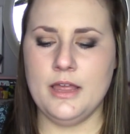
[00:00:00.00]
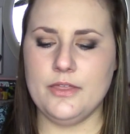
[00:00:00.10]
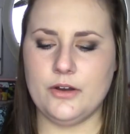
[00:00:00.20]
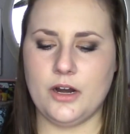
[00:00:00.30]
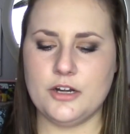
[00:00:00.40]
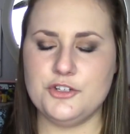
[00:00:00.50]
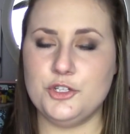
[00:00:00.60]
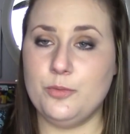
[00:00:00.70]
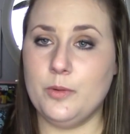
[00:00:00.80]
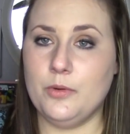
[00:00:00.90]
There are
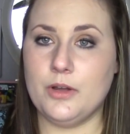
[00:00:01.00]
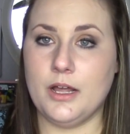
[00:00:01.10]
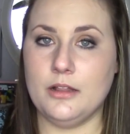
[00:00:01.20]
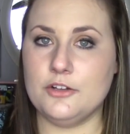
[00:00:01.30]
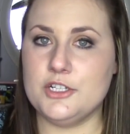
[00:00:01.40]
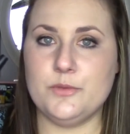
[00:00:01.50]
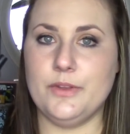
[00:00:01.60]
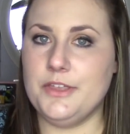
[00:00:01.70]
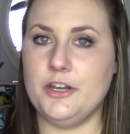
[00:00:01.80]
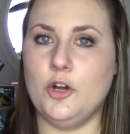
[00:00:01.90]
dupable colors
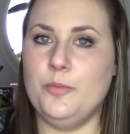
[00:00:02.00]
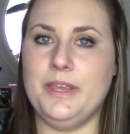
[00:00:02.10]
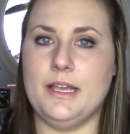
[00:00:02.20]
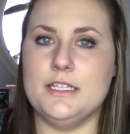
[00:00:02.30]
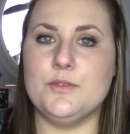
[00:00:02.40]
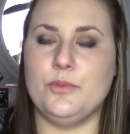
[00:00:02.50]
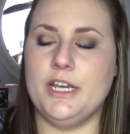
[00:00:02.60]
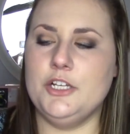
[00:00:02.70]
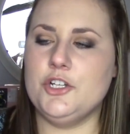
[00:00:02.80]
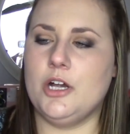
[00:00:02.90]
within O P I's
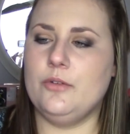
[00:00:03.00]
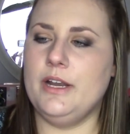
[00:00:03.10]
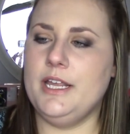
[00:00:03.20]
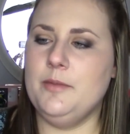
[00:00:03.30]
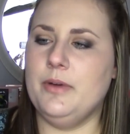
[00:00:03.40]
range already,